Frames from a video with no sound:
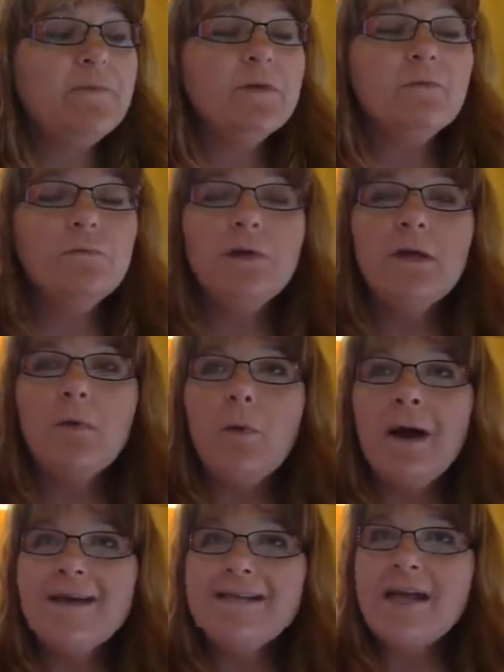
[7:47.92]

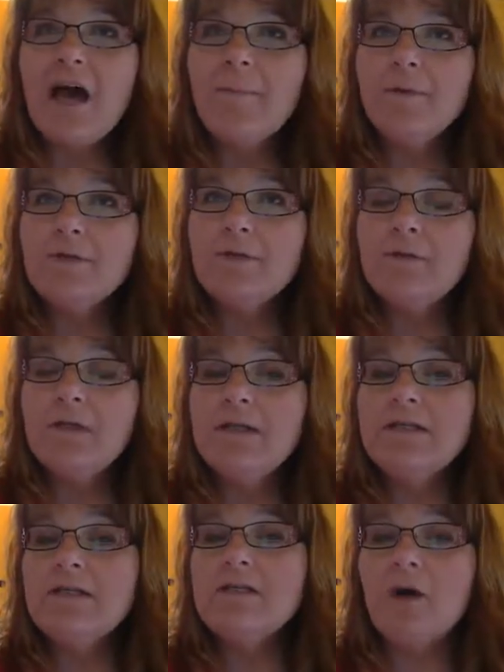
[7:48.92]
request
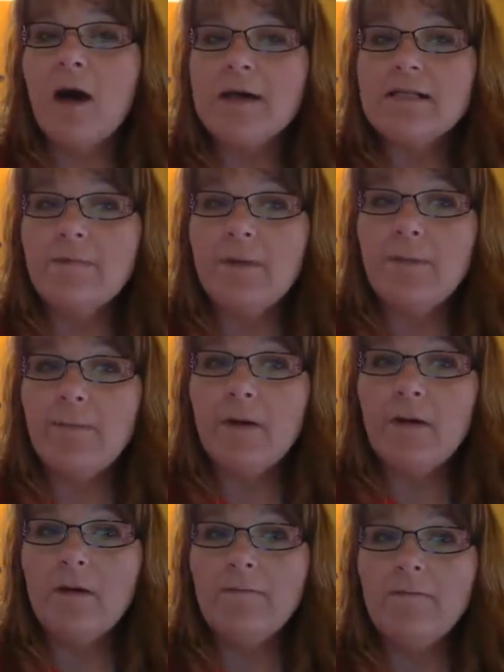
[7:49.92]
opportunities to talk to
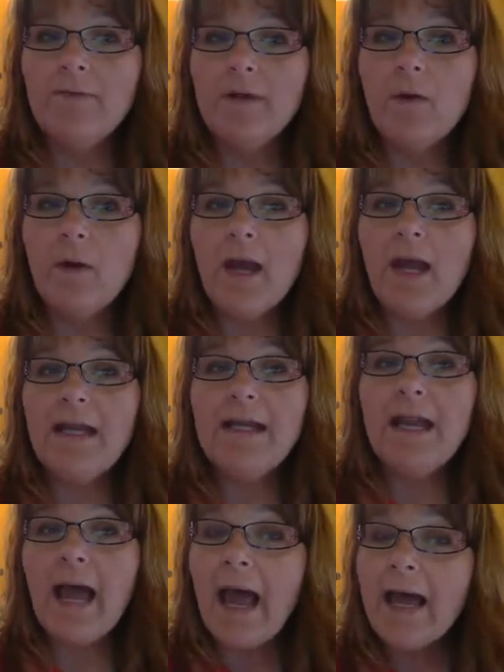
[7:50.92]
people. Okay,
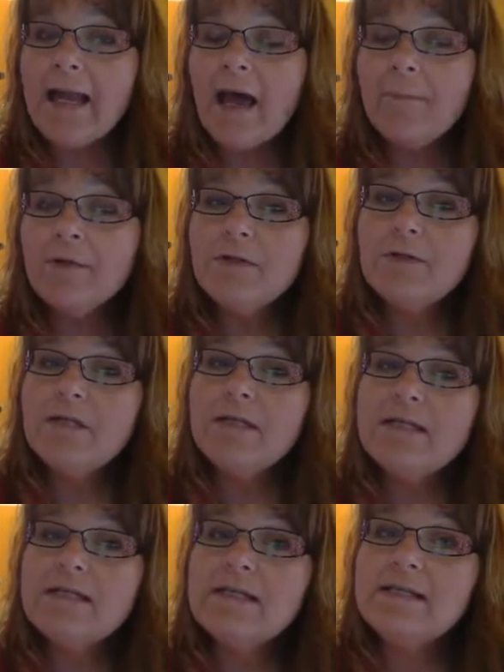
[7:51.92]
not
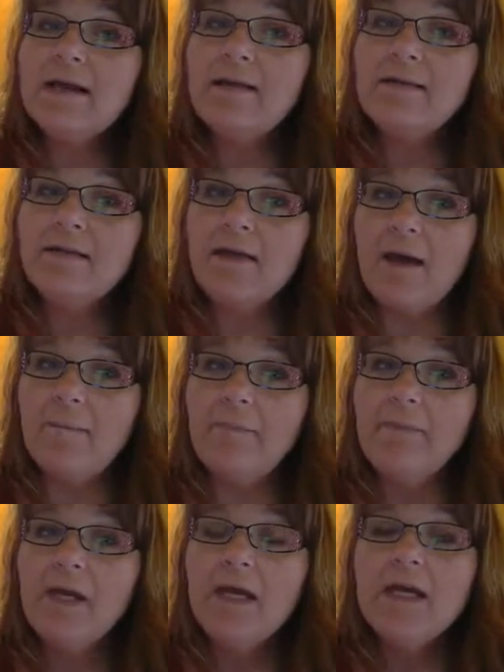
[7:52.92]
opportunities to sell to them.
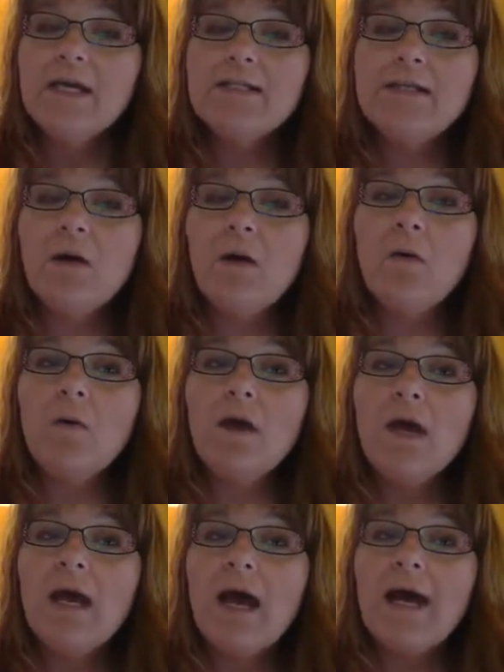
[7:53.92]
So
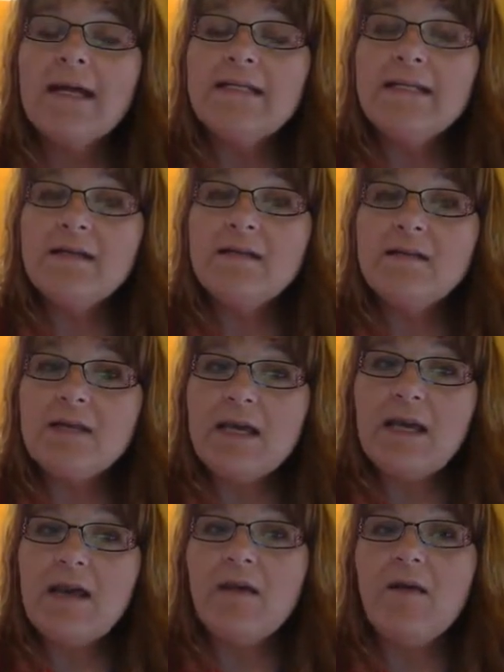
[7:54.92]

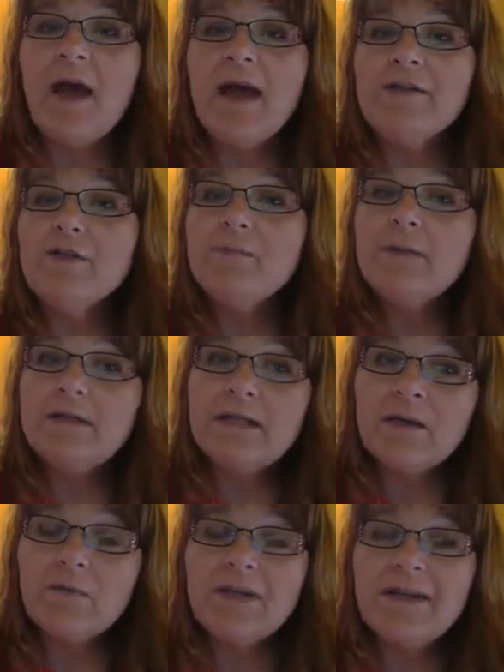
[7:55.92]
ideally, as you're
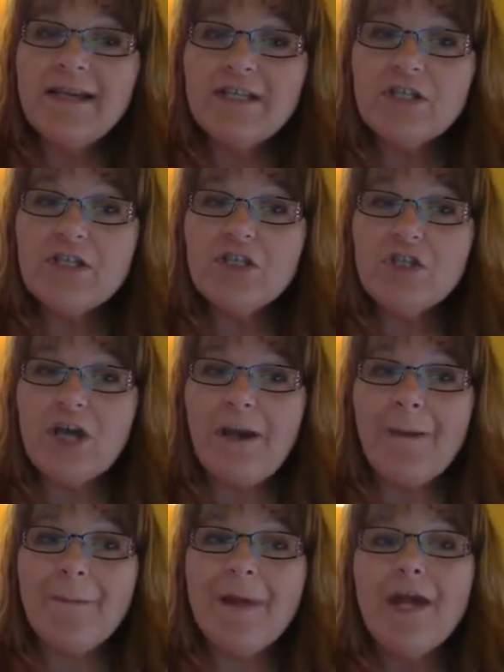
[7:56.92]
building a
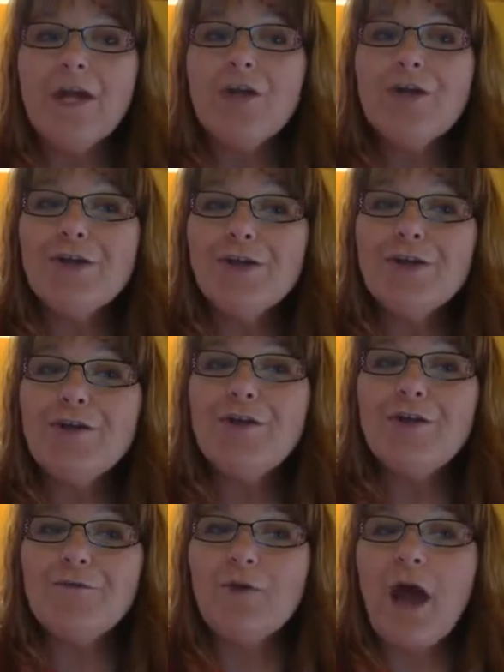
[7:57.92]
relationship, you're going to
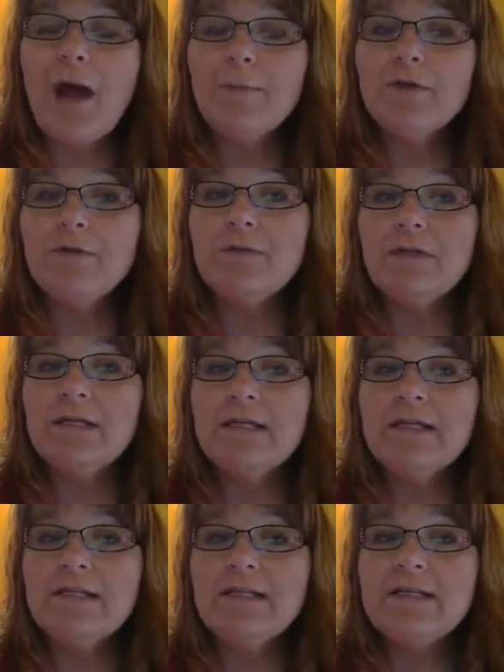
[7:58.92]
look for
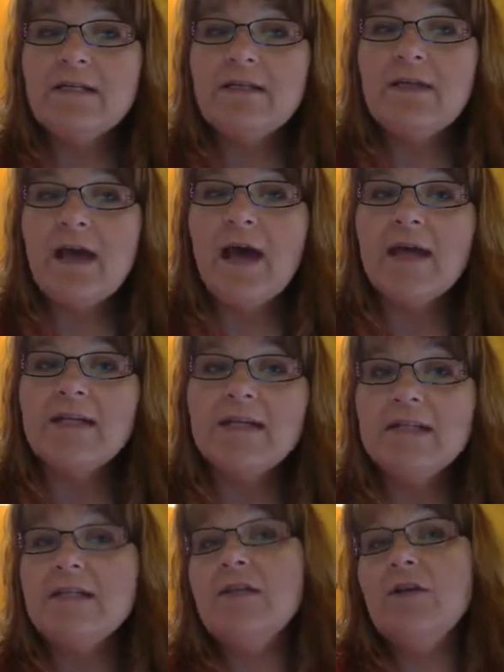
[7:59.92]
opportunities that
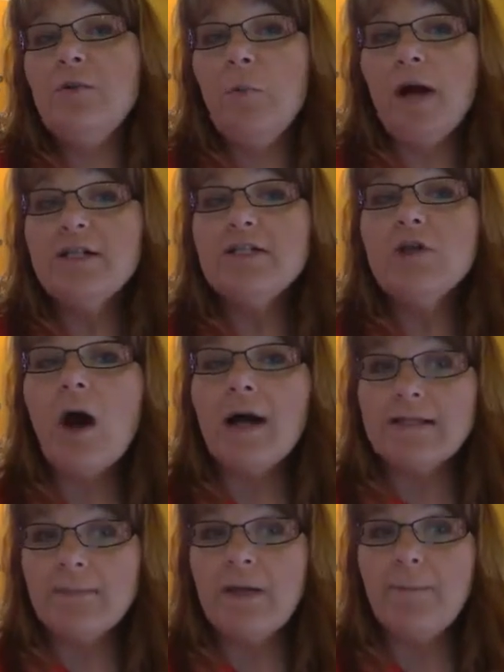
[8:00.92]
you want to
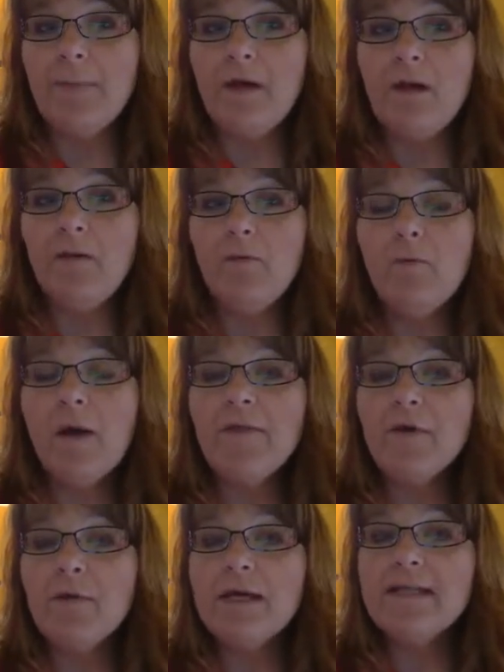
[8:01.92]
talk to people,
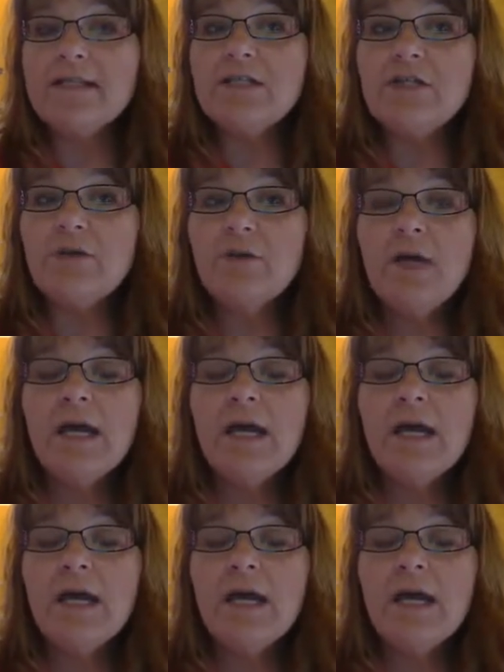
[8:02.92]
whether it's to